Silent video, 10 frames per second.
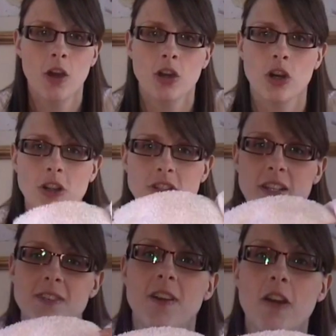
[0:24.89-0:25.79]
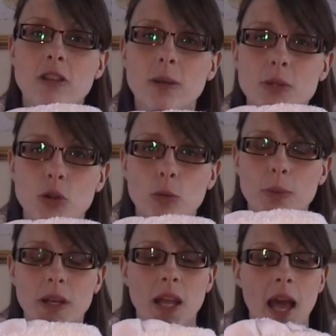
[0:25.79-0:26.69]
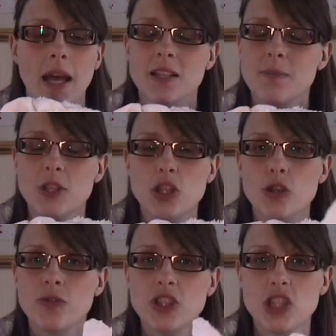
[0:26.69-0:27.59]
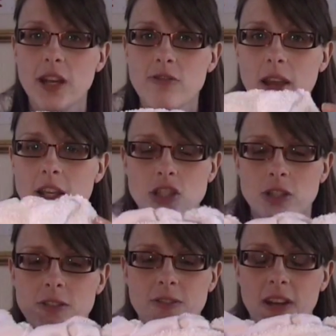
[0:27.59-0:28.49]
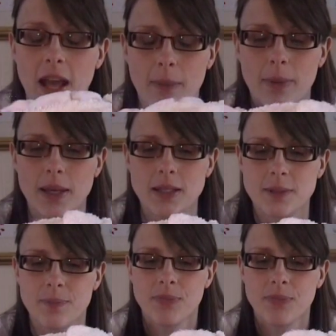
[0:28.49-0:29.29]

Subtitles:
Cotton is very absorbent and has been used for generations for nappies.